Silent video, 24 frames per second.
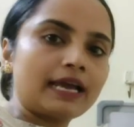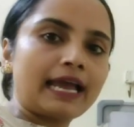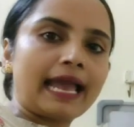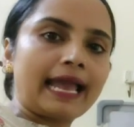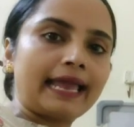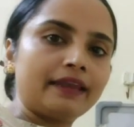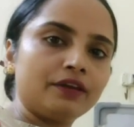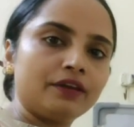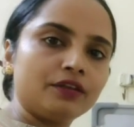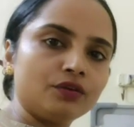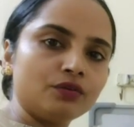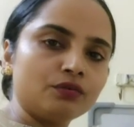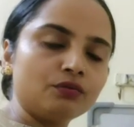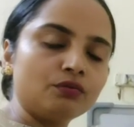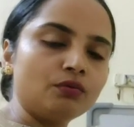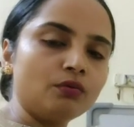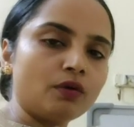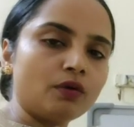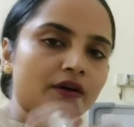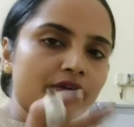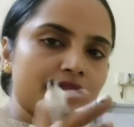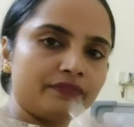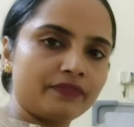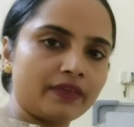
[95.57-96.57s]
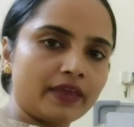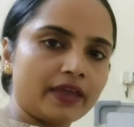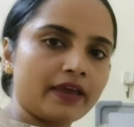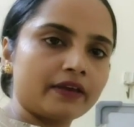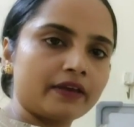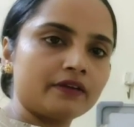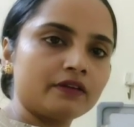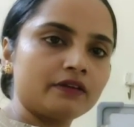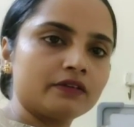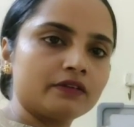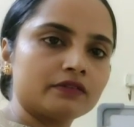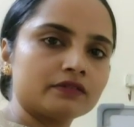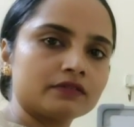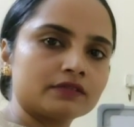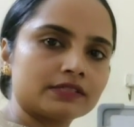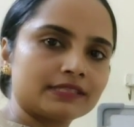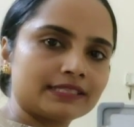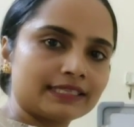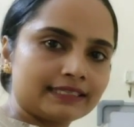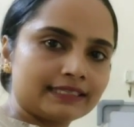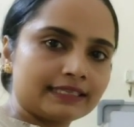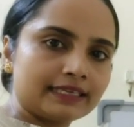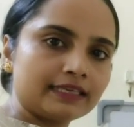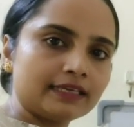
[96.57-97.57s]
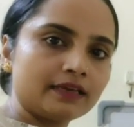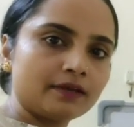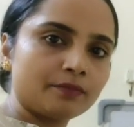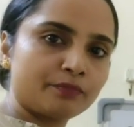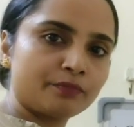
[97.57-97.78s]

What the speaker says: and you are there sitting